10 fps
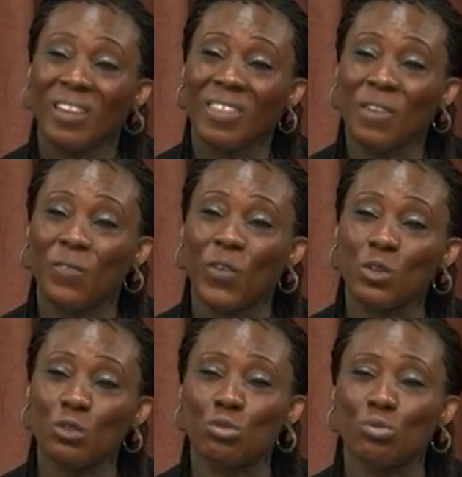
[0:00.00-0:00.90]
They're for
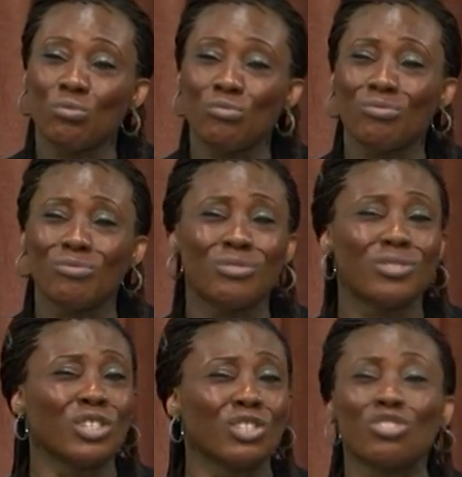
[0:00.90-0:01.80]
you to
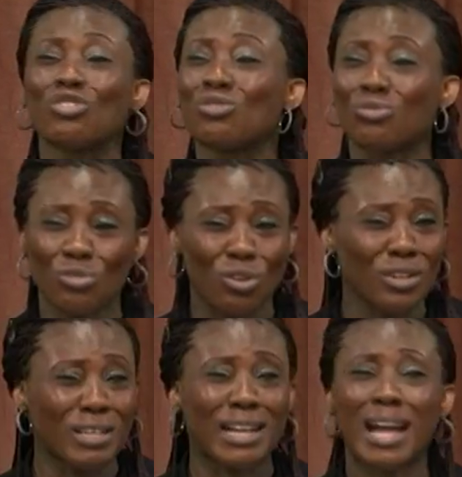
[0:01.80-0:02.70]

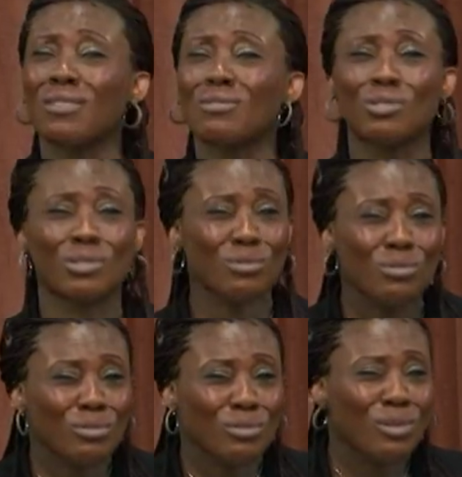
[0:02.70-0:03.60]
destroy,
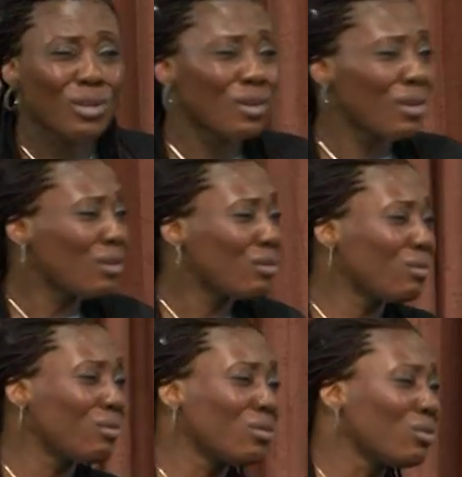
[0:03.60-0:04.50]
cancel,
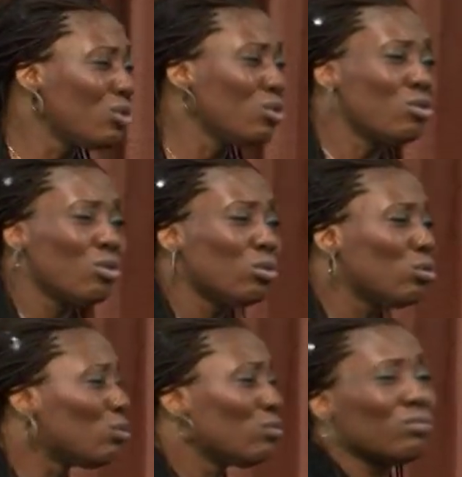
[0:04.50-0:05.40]
you know,
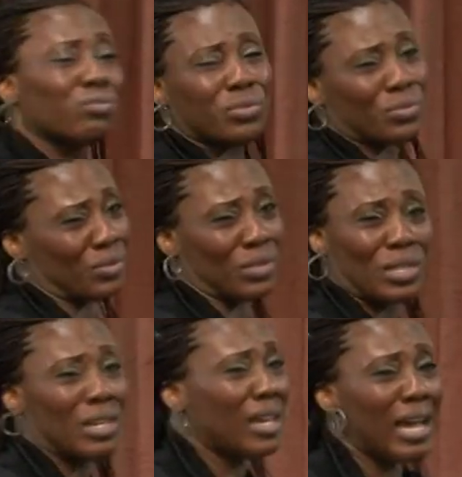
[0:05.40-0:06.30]
you.
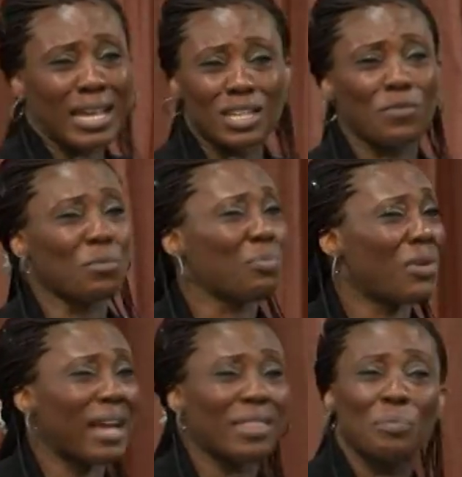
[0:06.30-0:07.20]
And if you
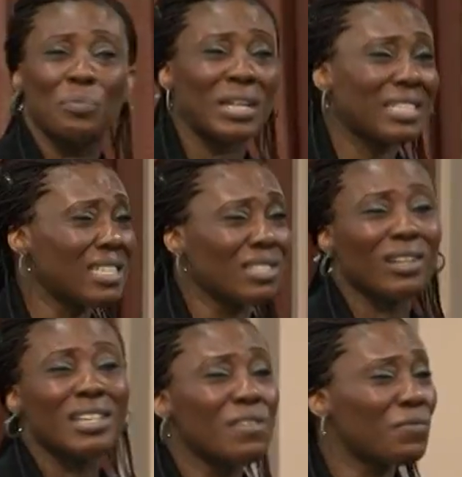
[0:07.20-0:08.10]
pray and the burden is
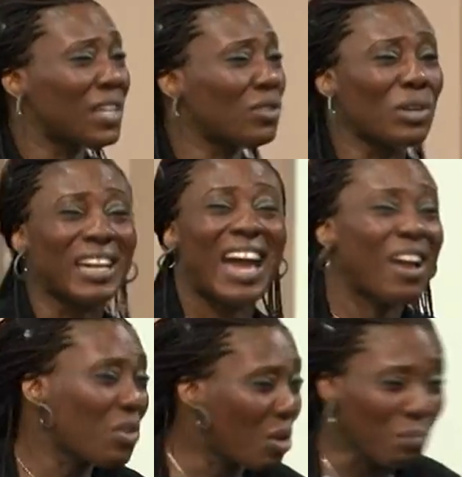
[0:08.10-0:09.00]
not lifted, you
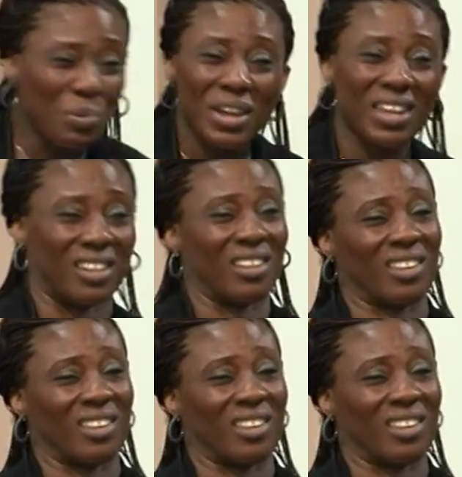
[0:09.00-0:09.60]
carry on praying.